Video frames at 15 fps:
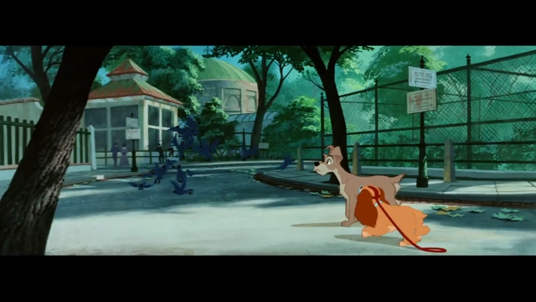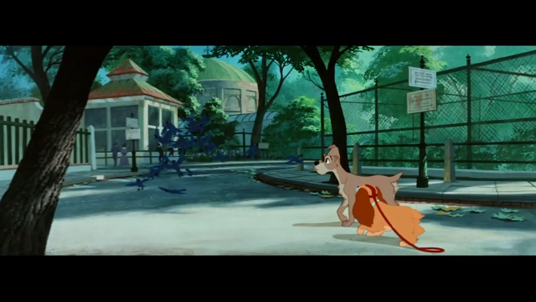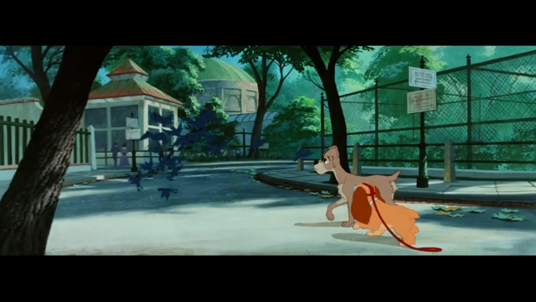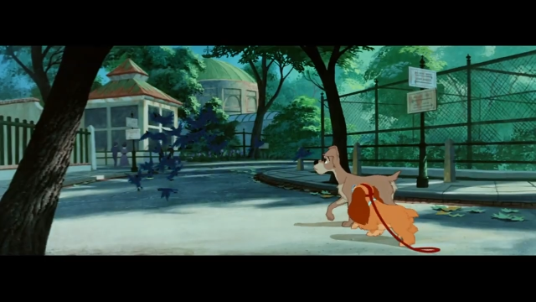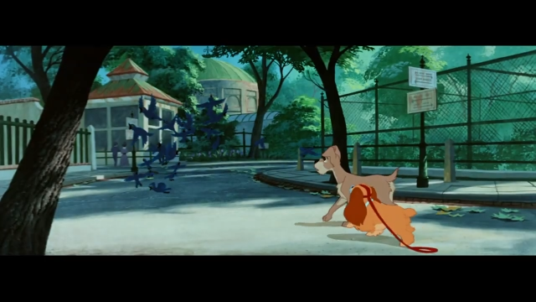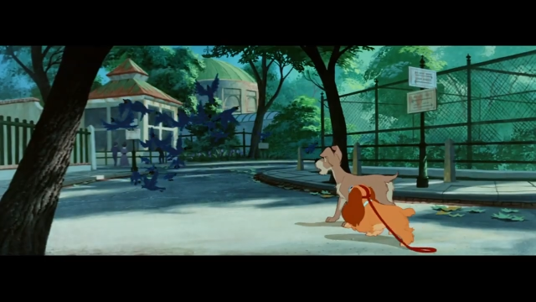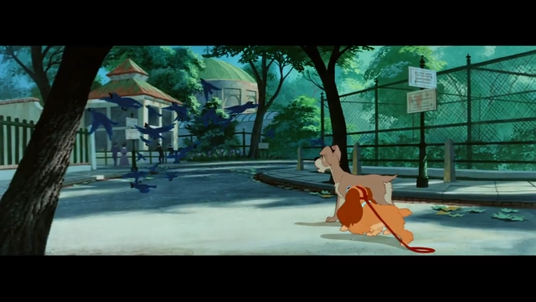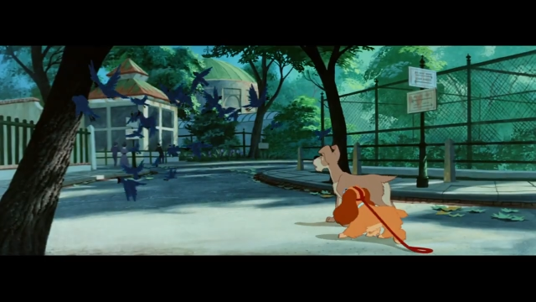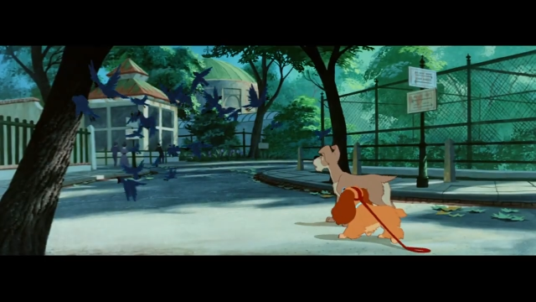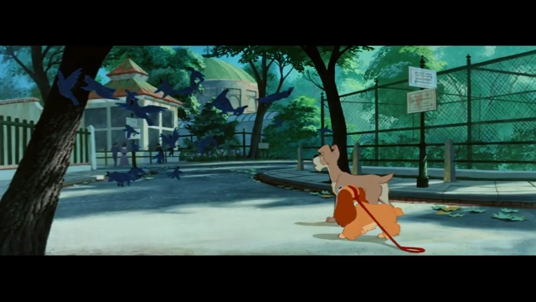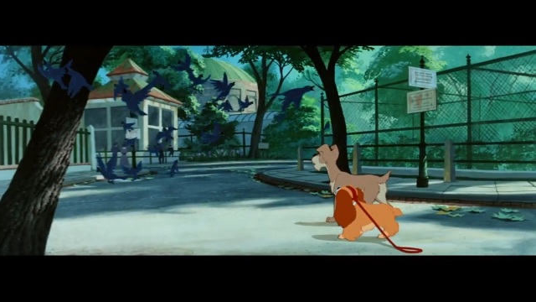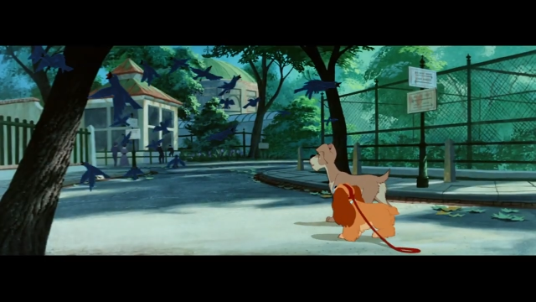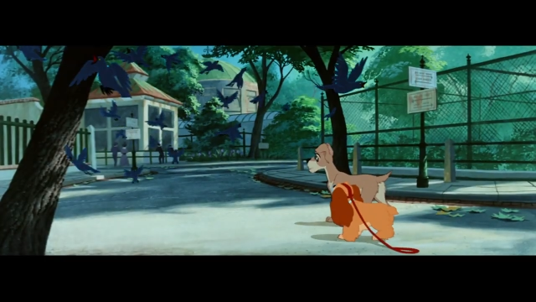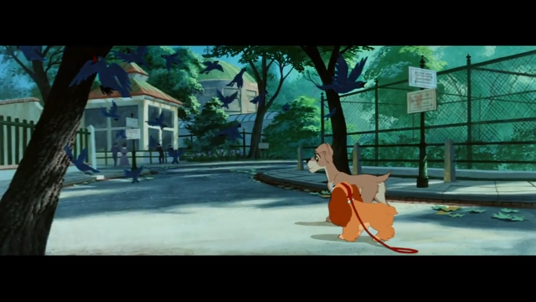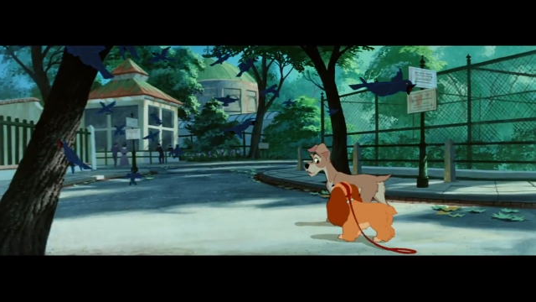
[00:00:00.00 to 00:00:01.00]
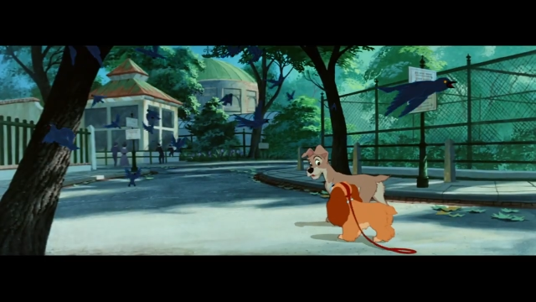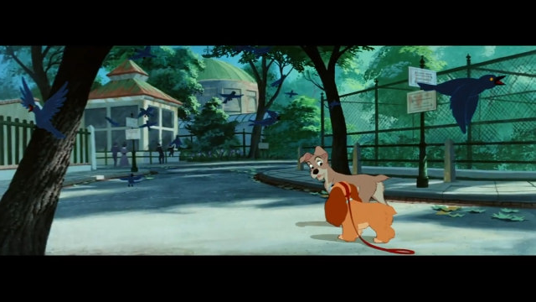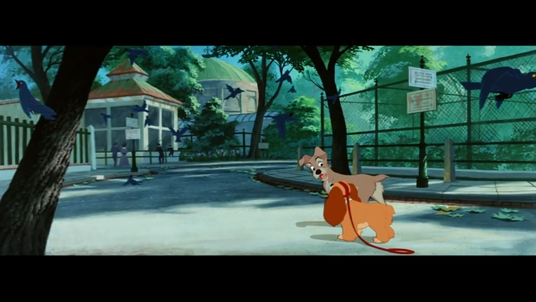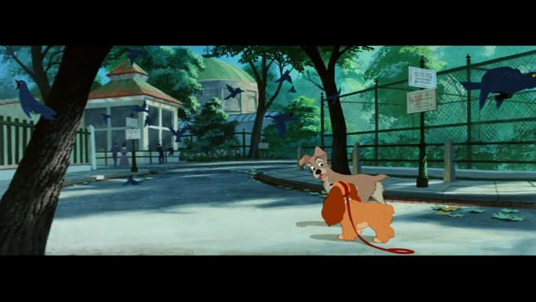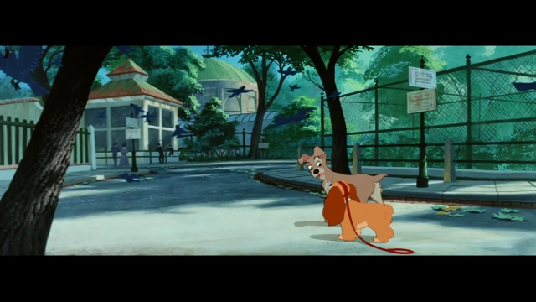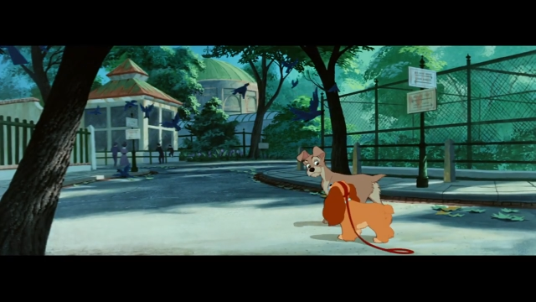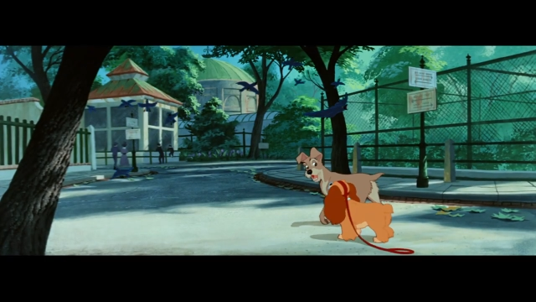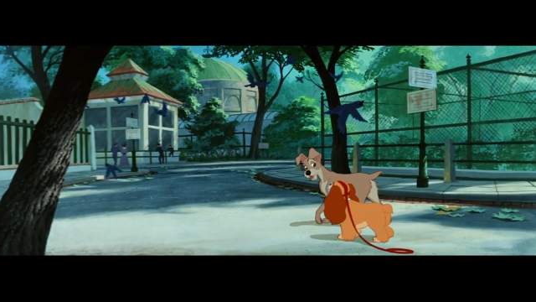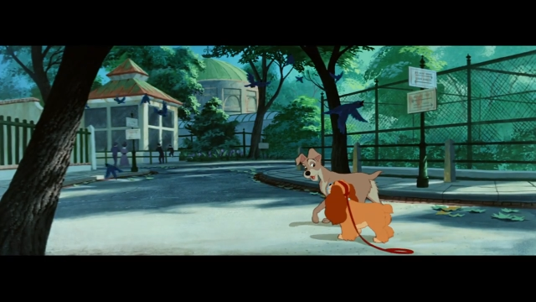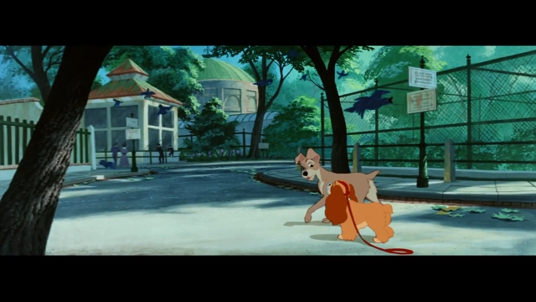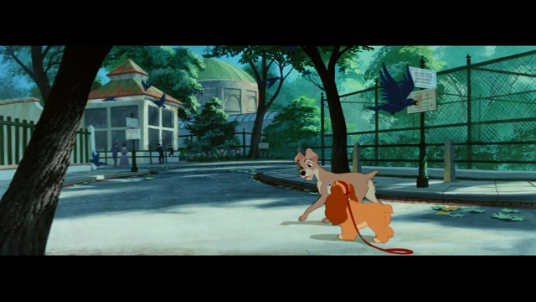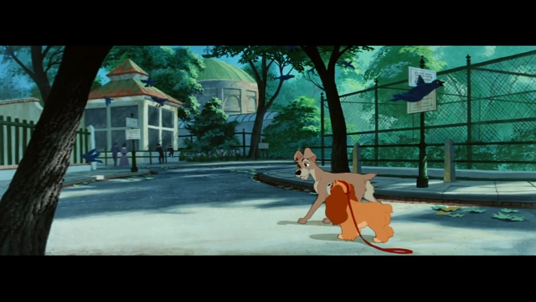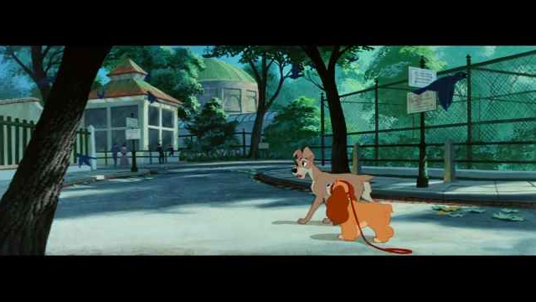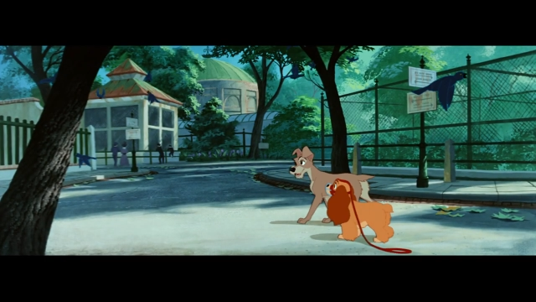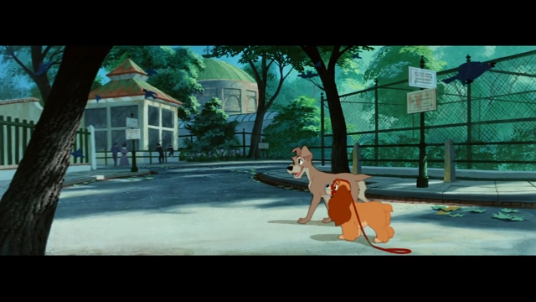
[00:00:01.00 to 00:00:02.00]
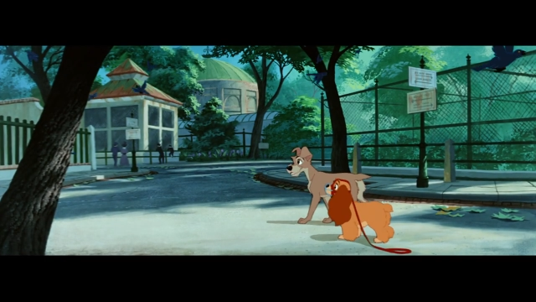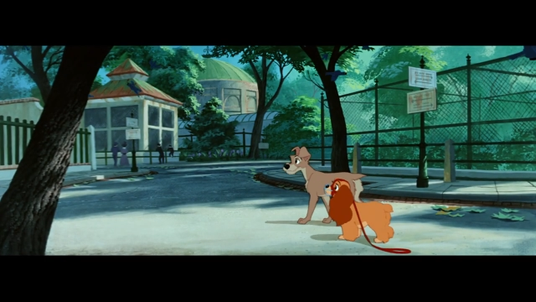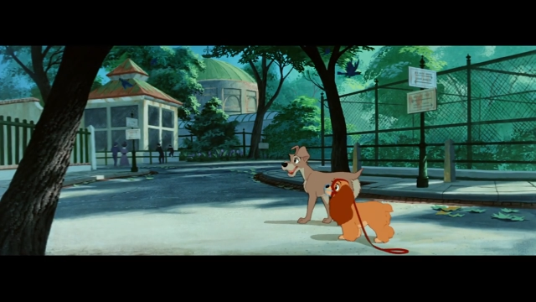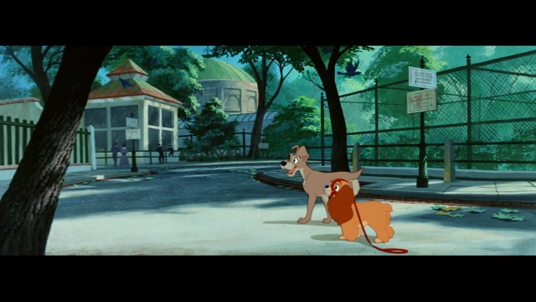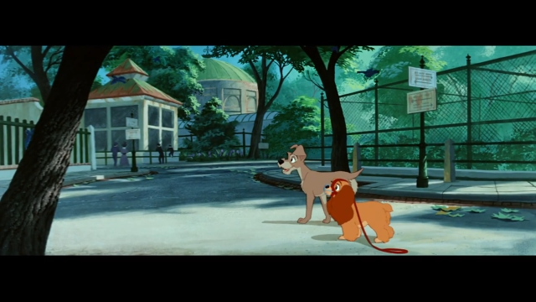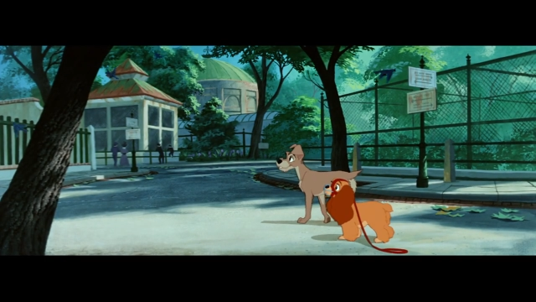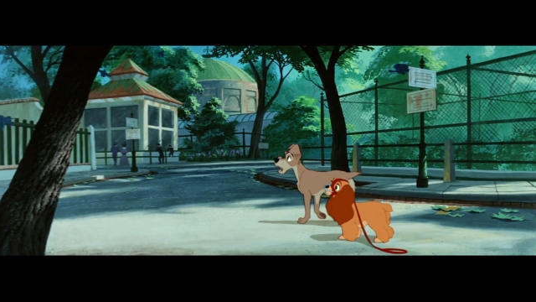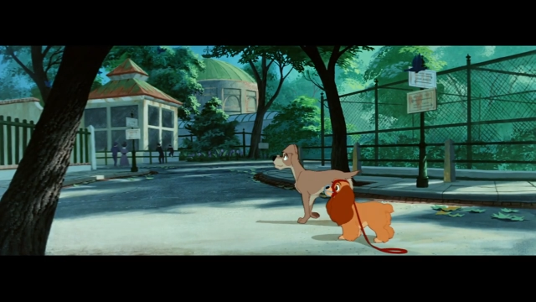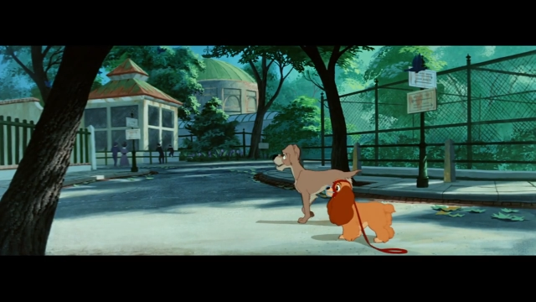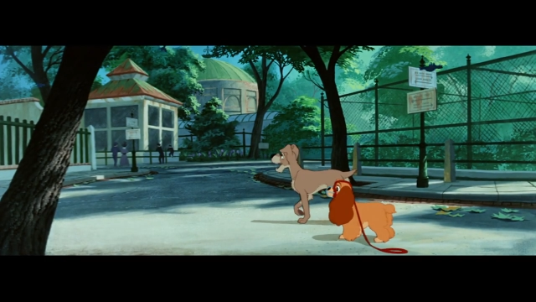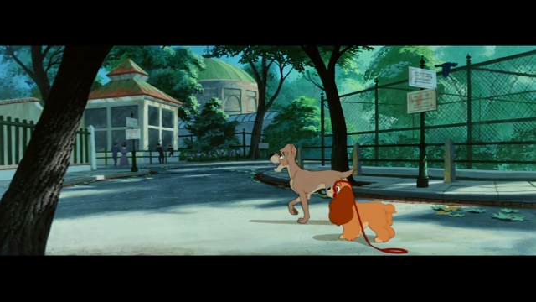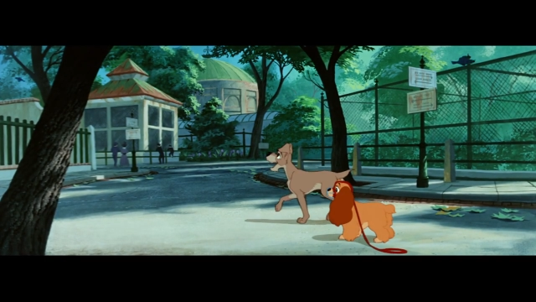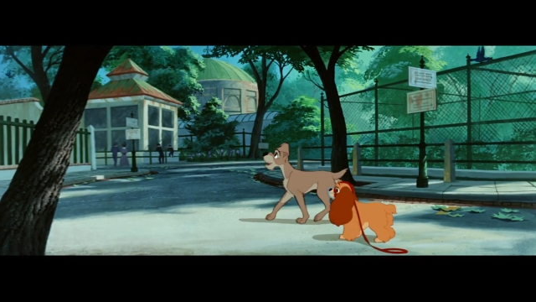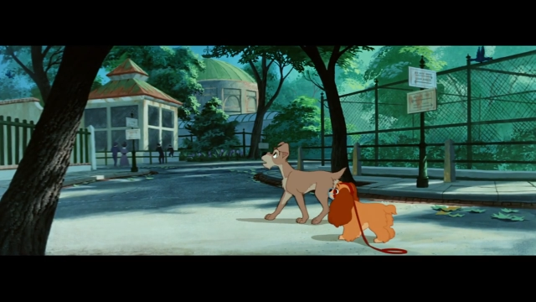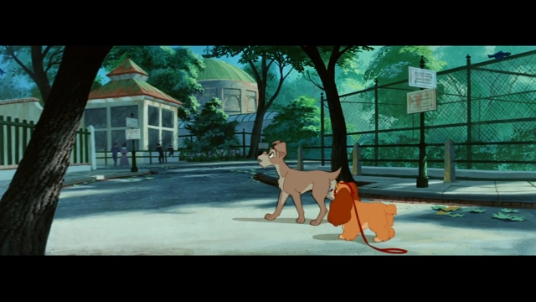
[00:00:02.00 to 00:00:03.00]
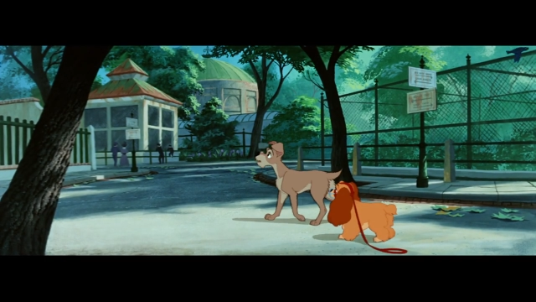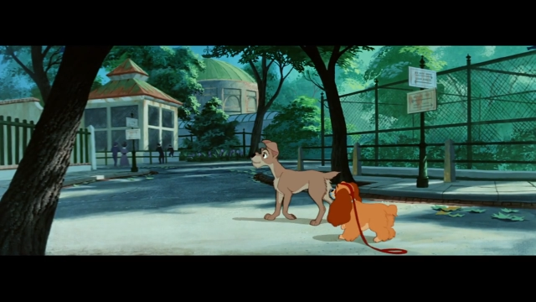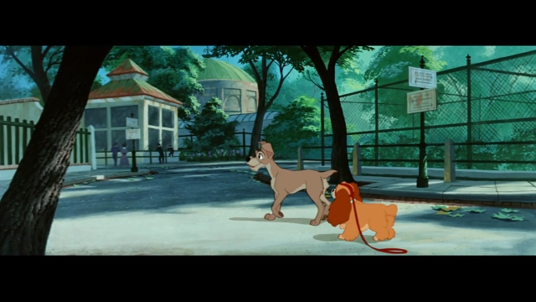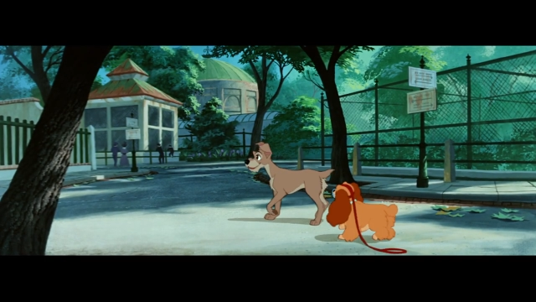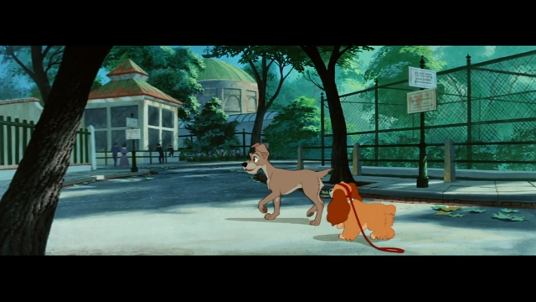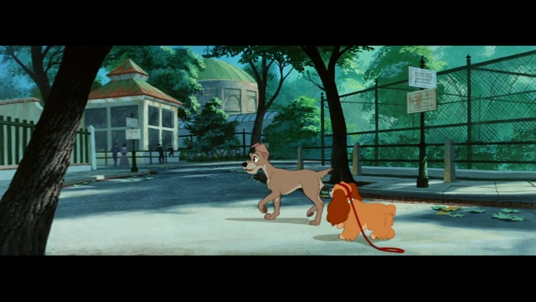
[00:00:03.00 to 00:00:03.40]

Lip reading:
Nobody's mouth can be seen.